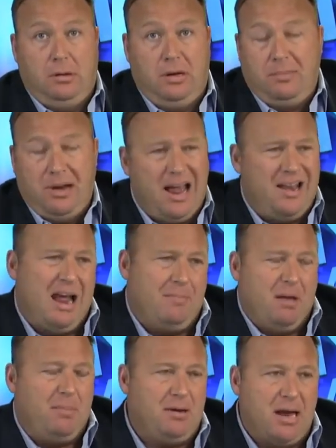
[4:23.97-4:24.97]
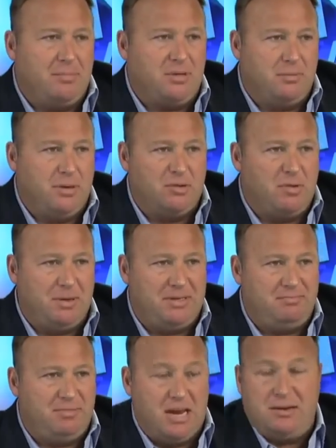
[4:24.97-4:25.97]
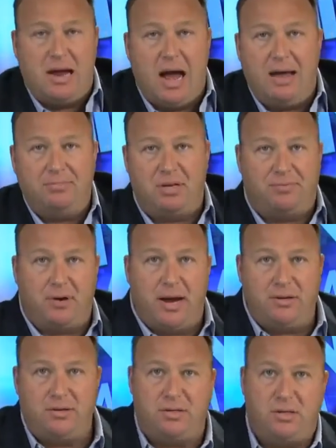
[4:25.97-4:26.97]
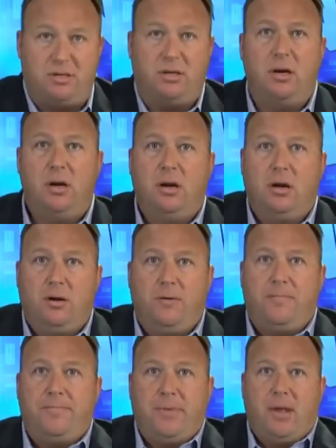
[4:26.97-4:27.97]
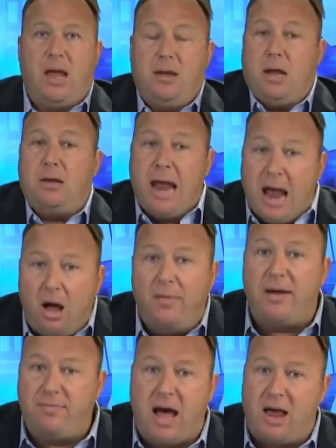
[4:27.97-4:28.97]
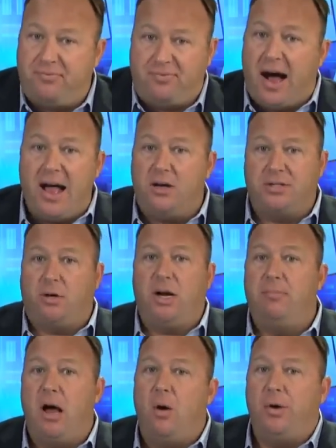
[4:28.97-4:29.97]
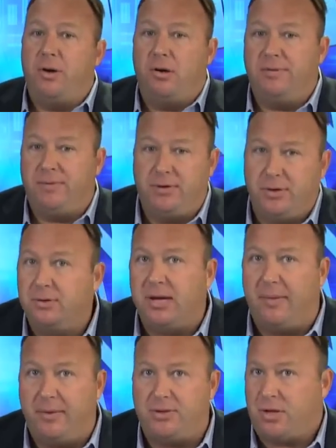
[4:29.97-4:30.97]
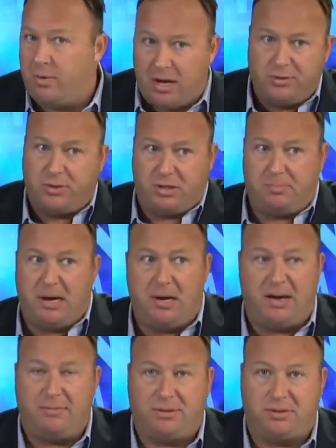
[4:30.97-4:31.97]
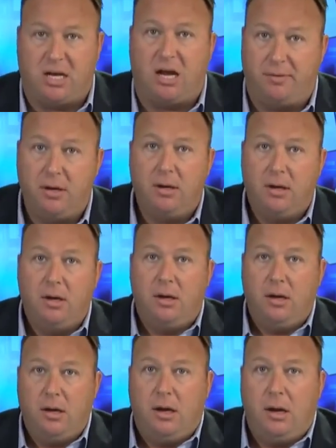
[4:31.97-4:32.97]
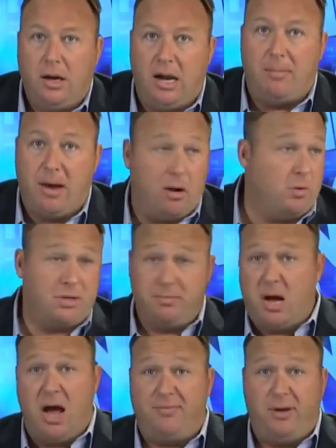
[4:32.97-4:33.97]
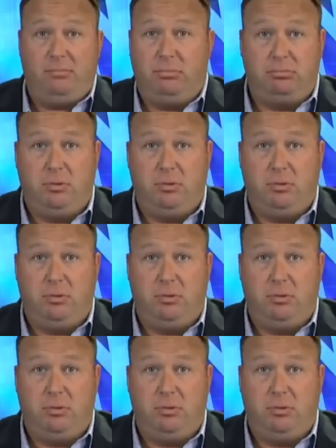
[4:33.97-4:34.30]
I mean, that hadn't happened that many times over the years, maybe 10 times, different agencies. And now they've got files or MO and don't even do that. They just go, here's the subpoena, give us the stuff. And I'm like, here, want some coffee?